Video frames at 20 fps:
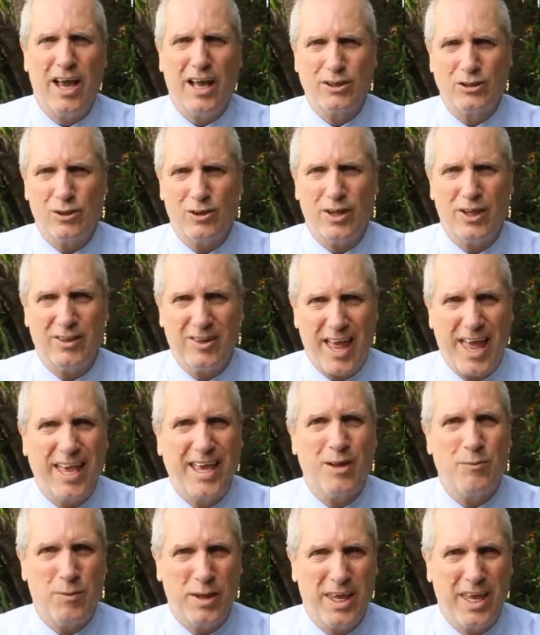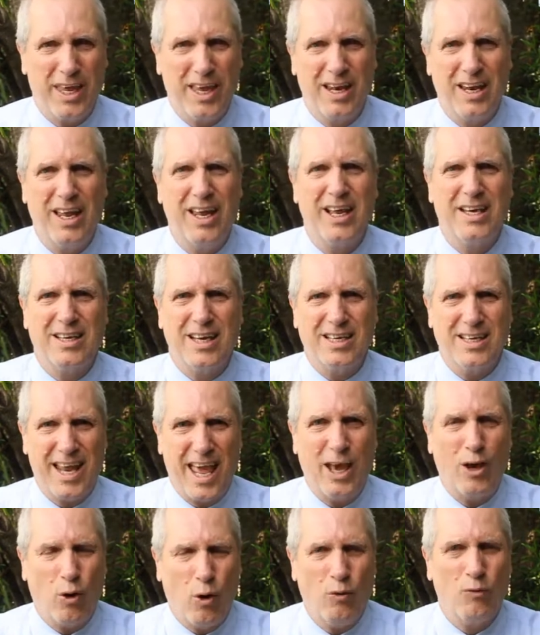and so that they can begin to
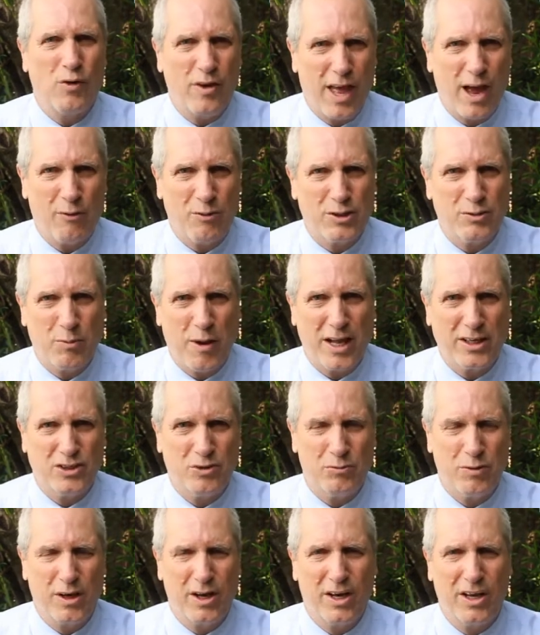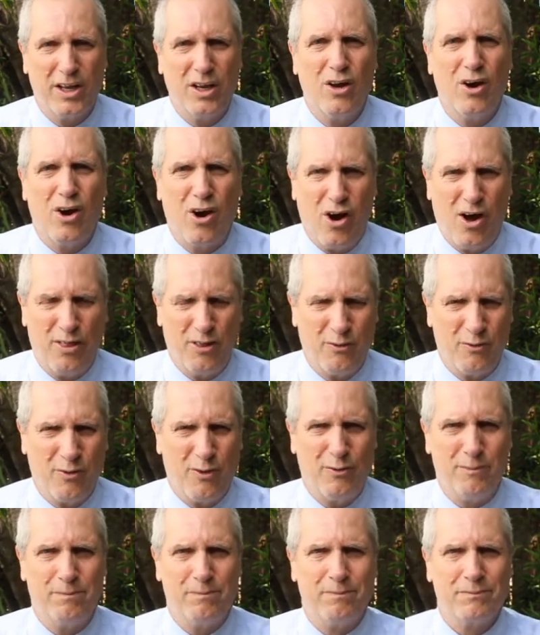take over that responsibility on their
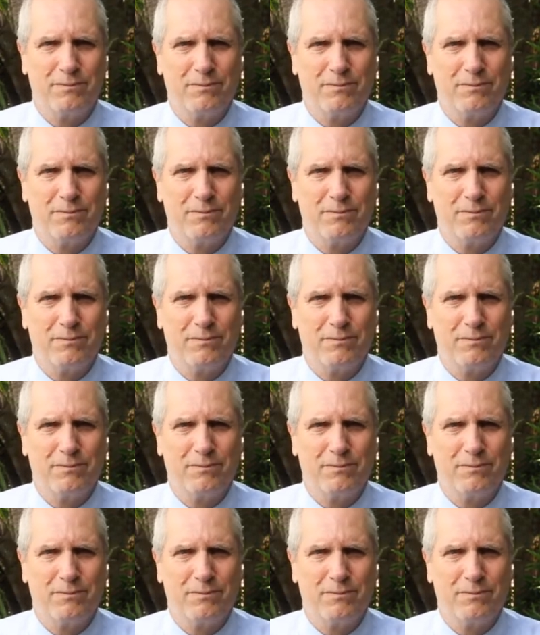own.